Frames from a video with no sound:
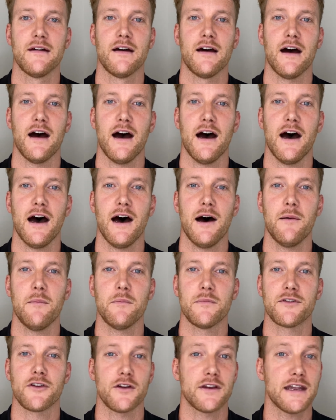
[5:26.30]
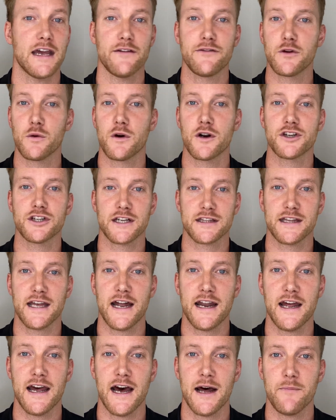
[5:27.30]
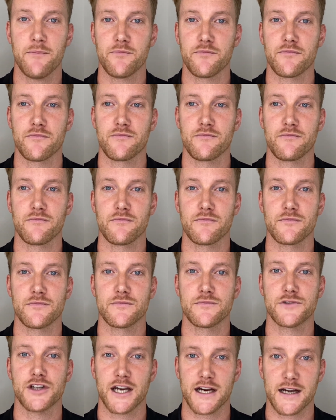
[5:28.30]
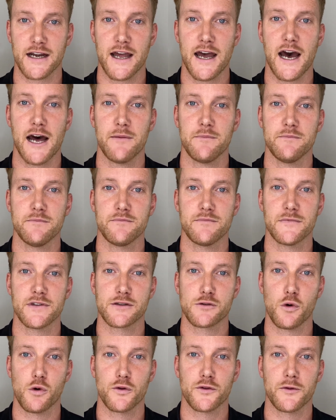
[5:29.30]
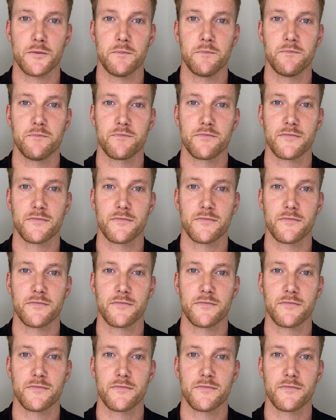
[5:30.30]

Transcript: Um, so yeah, if you want to check that out, check it out. It's awesome.